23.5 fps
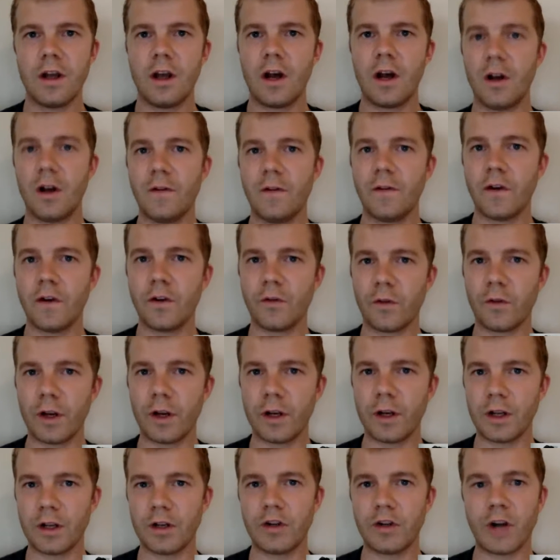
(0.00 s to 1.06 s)
feel free
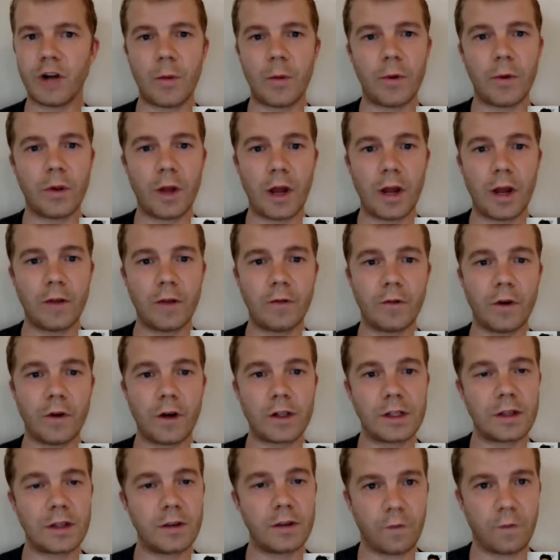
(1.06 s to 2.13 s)
to drop a line for
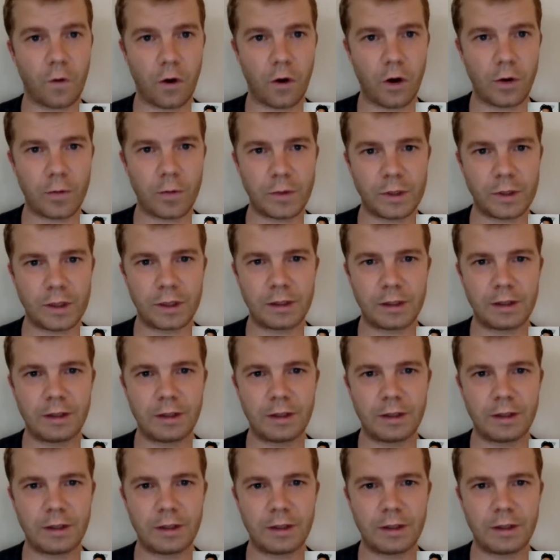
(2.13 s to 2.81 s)
us in the forums.